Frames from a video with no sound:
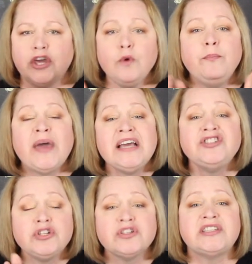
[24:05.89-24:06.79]
You
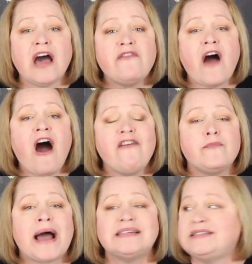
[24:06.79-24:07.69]
pissed yourself
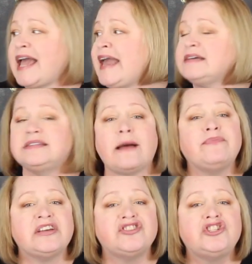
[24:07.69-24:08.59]
off by saying
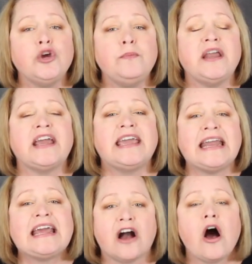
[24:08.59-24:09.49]
something stupid and
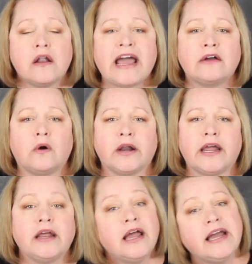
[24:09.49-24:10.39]
getting called out on it.